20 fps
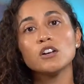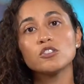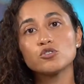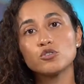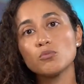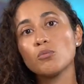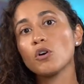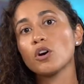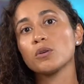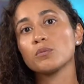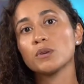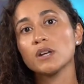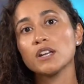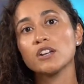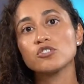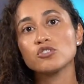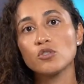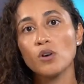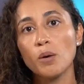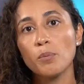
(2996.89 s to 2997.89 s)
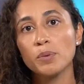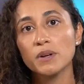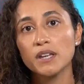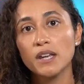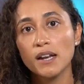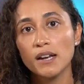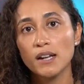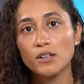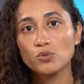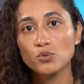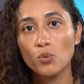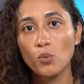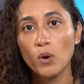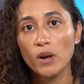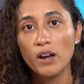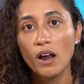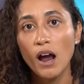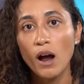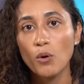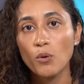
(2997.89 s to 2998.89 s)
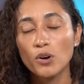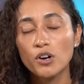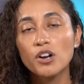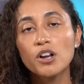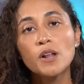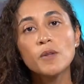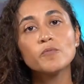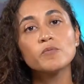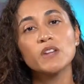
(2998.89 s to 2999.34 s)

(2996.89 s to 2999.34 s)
Tomorrow I'm gonna show up again and do 1 hour.